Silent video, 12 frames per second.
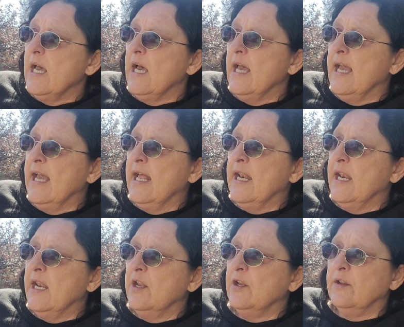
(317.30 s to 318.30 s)
And
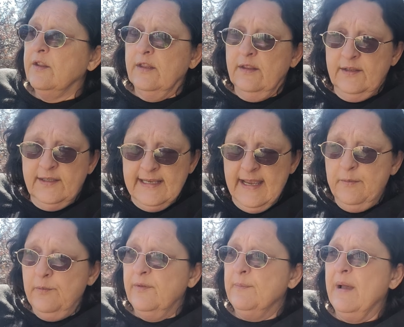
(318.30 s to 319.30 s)
same
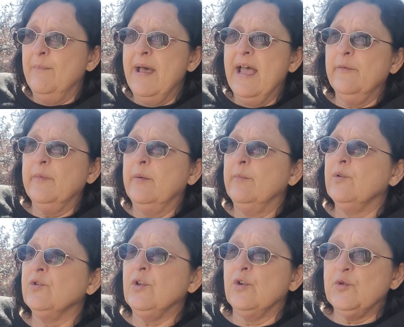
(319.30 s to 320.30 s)
with my mag
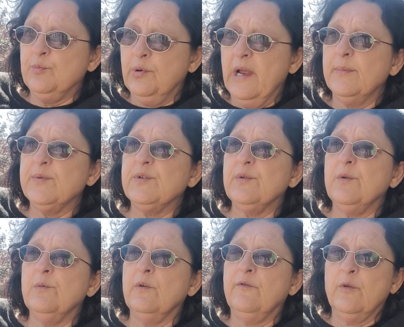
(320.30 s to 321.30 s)
members. Those preps
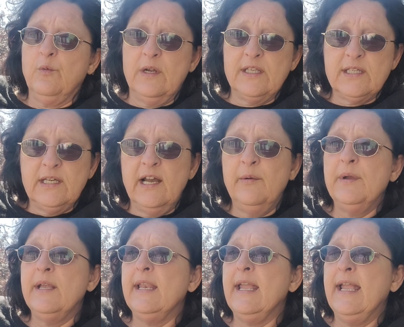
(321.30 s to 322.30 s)
were for what's
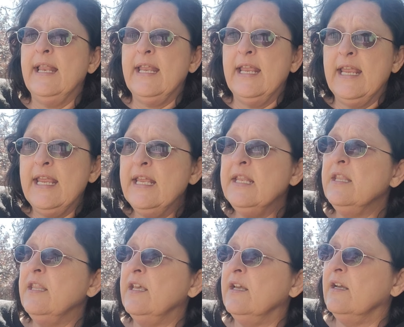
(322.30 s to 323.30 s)
coming. And
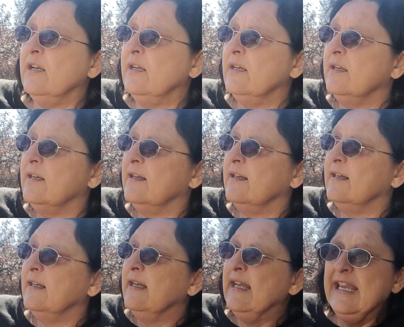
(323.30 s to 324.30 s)
in the
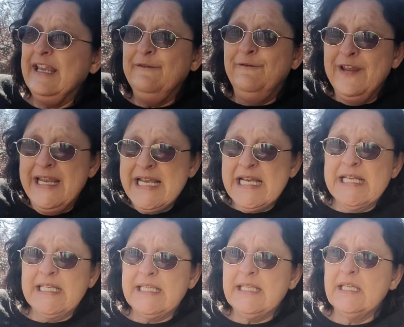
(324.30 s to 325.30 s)

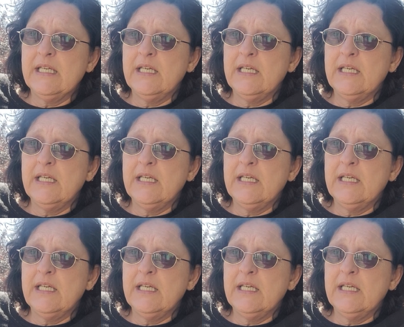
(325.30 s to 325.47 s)
event